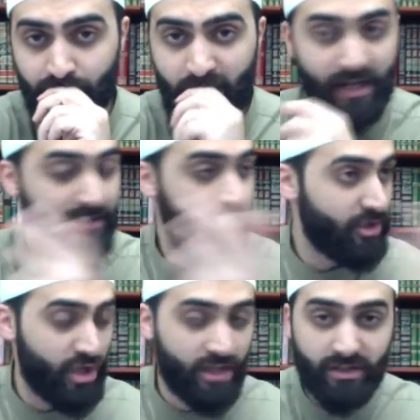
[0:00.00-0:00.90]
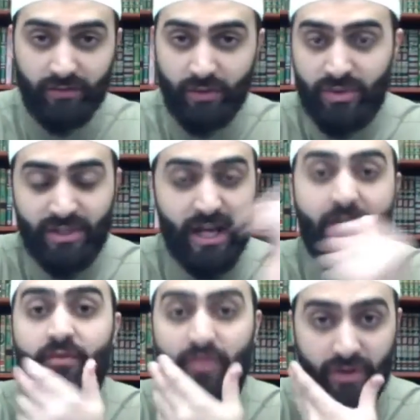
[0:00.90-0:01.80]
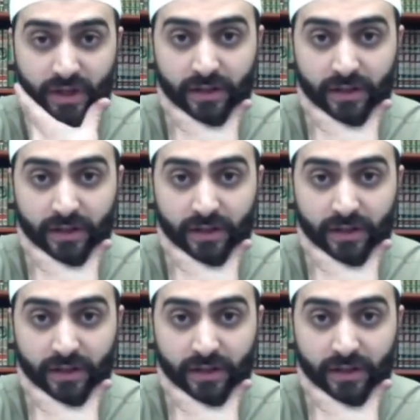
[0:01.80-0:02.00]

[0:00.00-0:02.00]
and I take a chance of losing everything